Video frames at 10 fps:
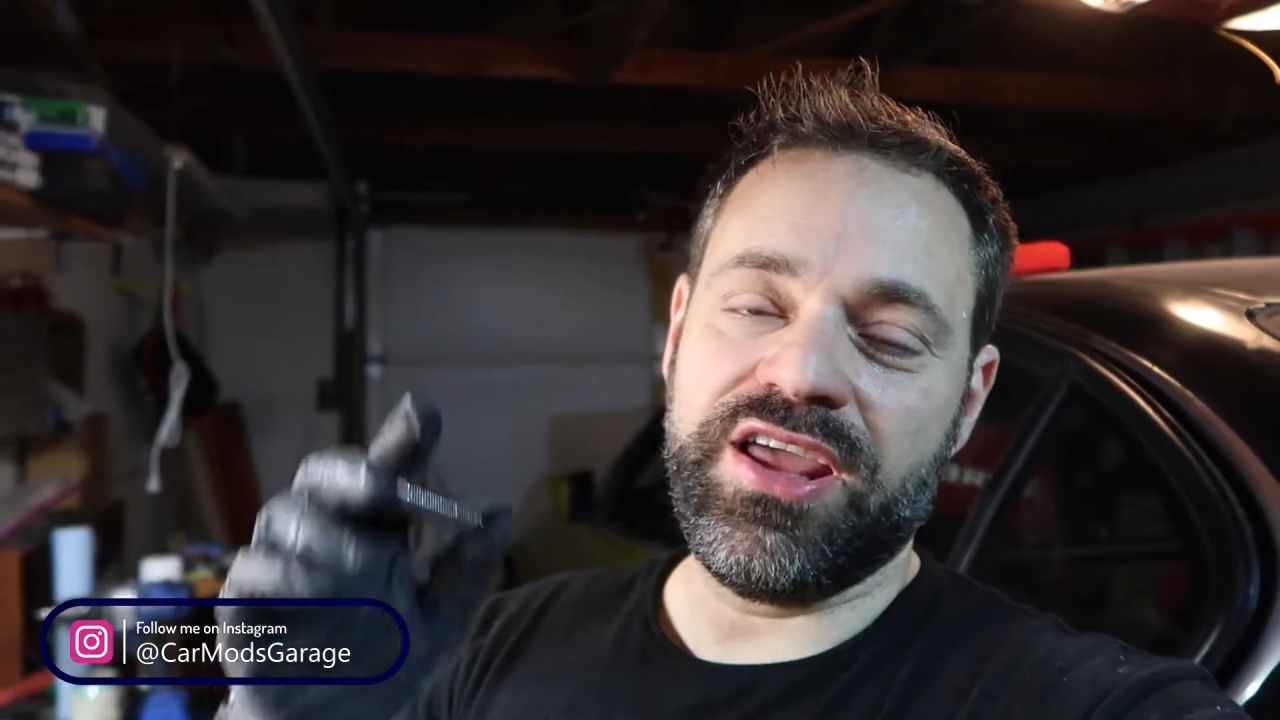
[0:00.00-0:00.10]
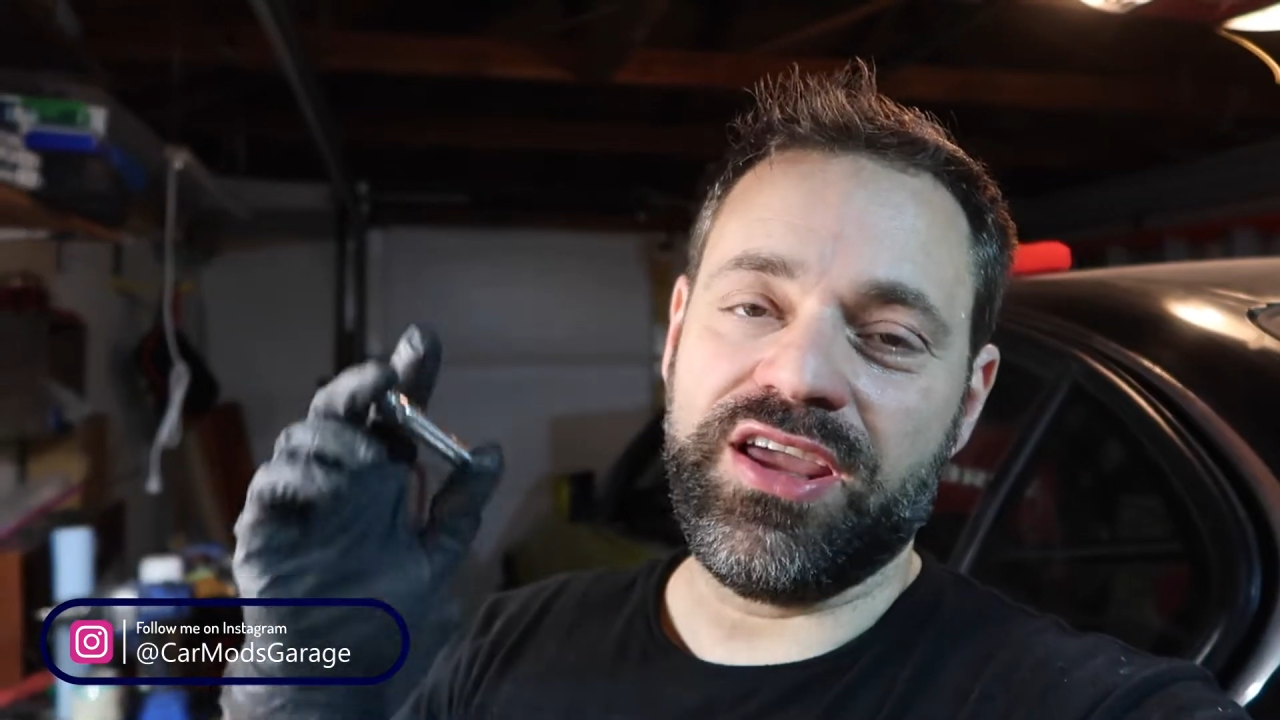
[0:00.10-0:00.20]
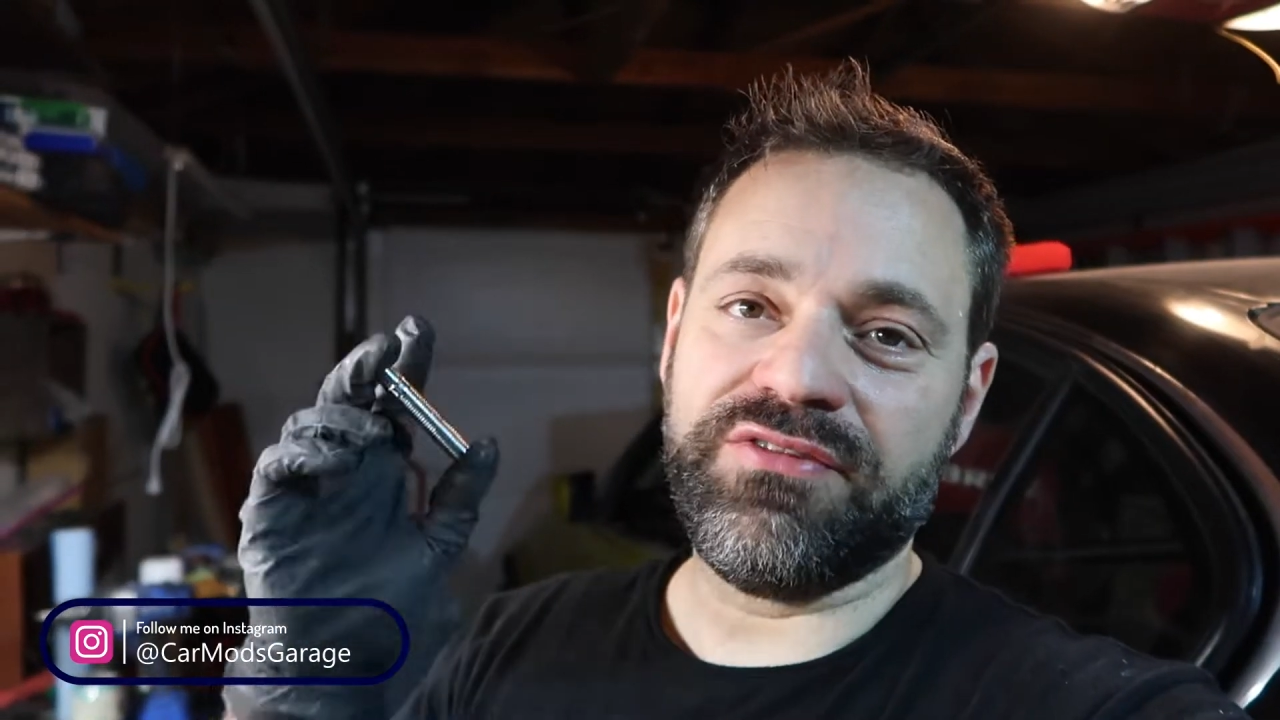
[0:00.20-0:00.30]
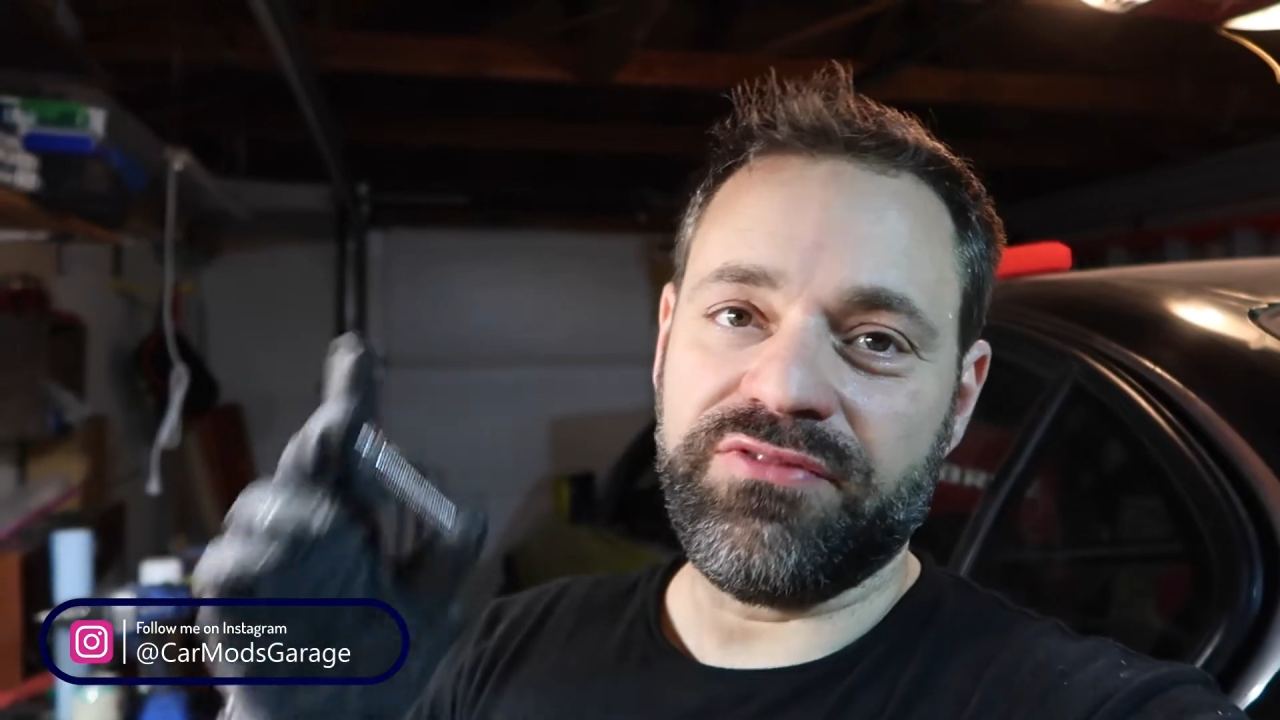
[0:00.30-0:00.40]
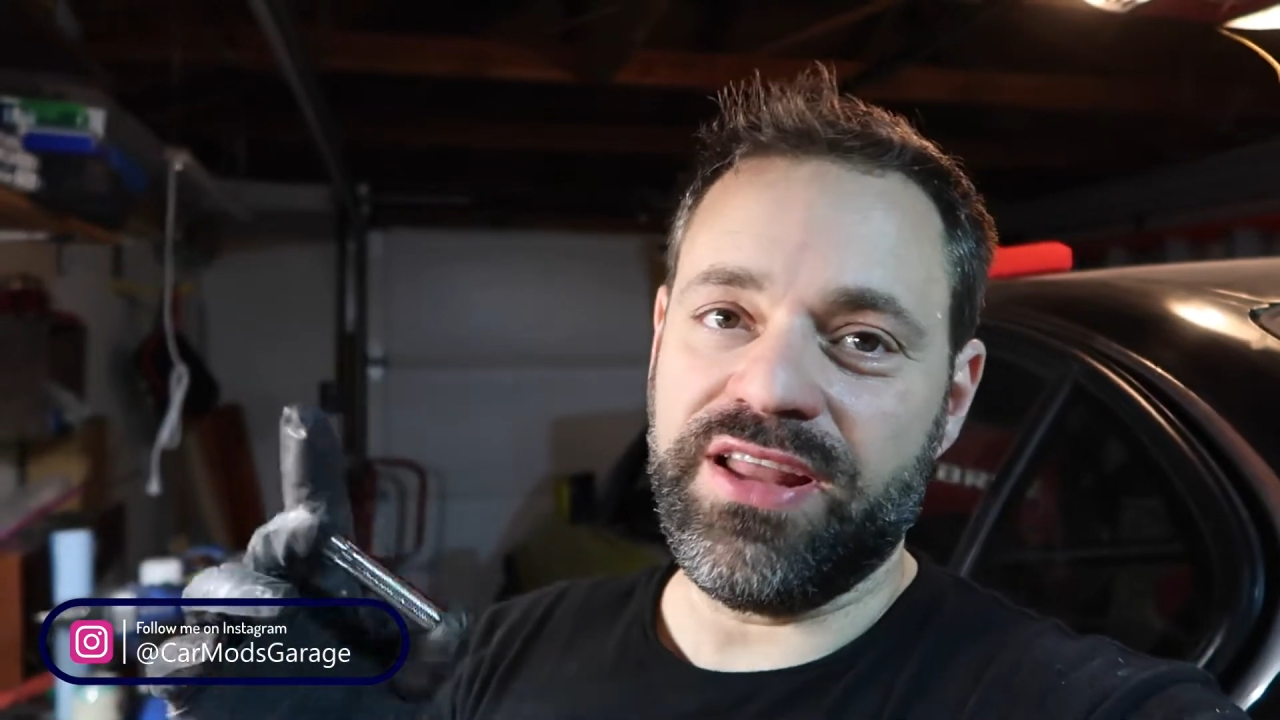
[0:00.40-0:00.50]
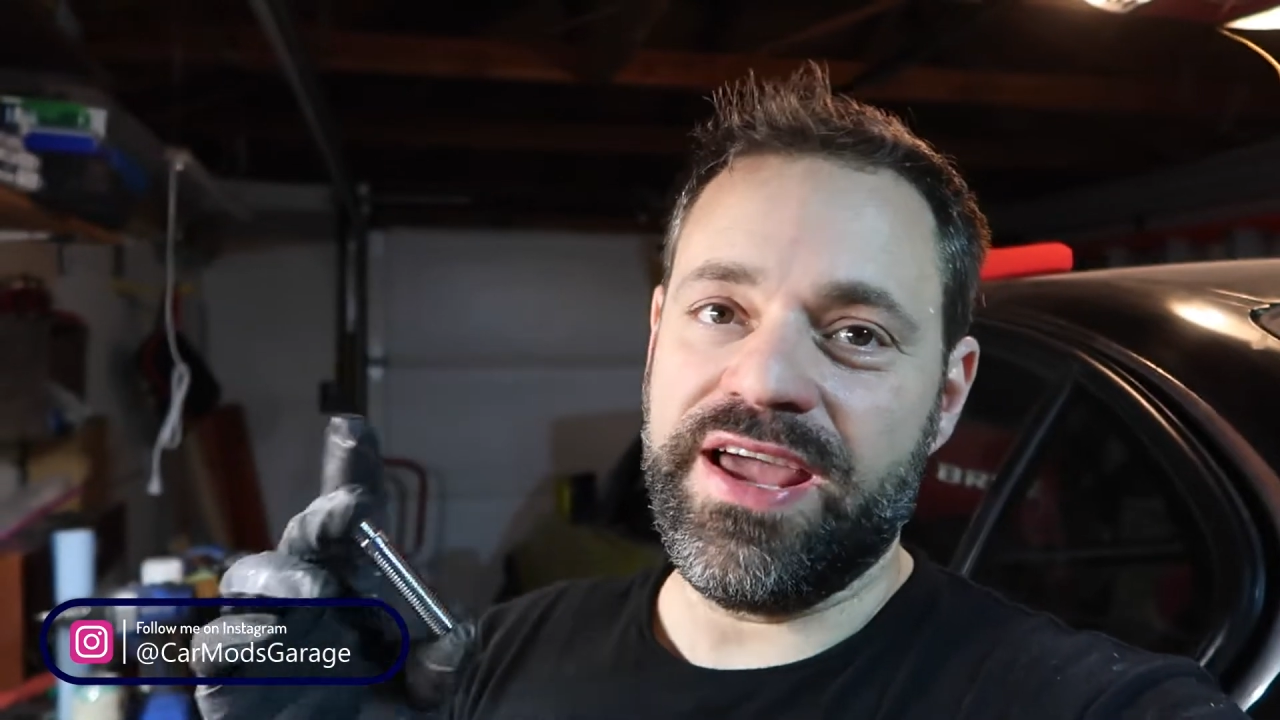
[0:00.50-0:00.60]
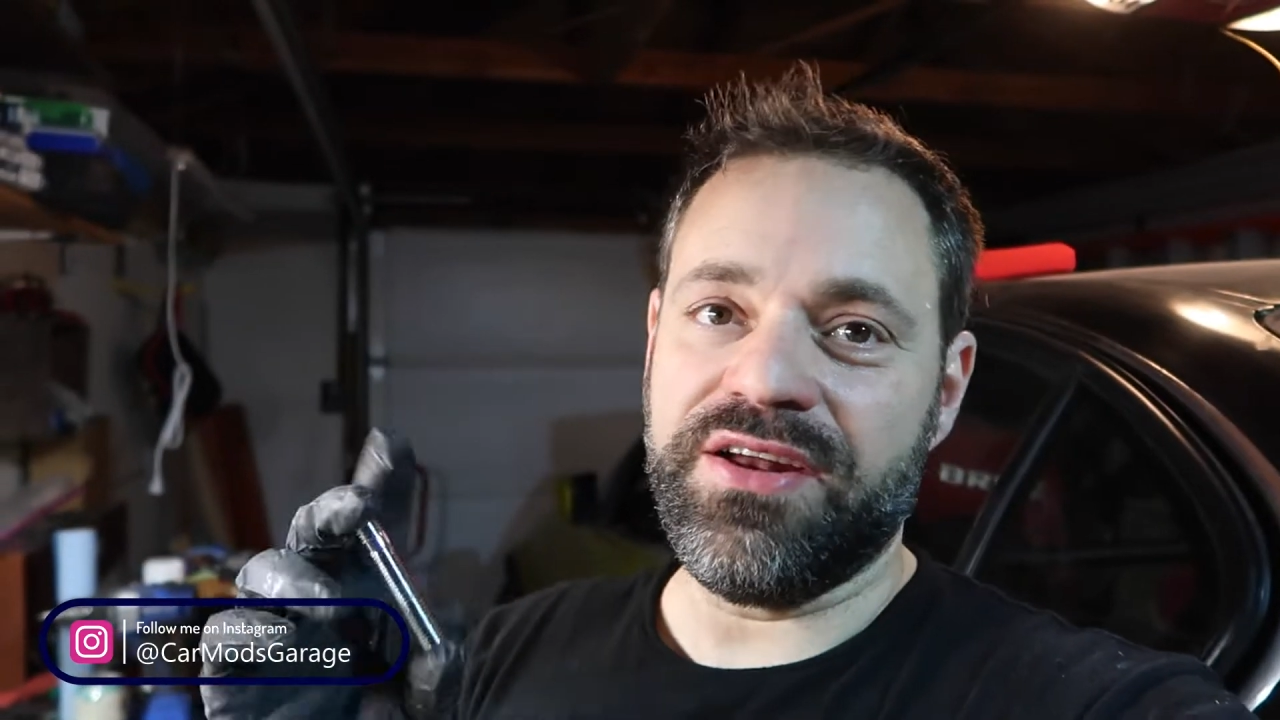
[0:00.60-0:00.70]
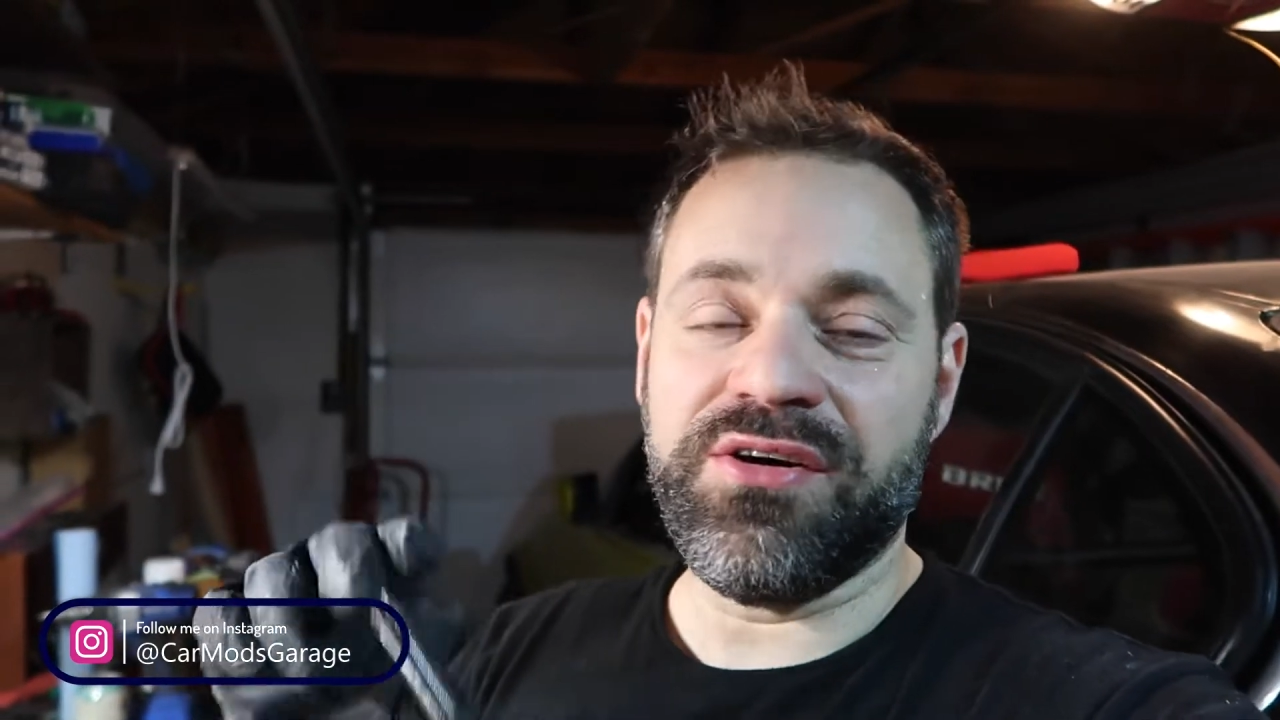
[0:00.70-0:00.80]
a flat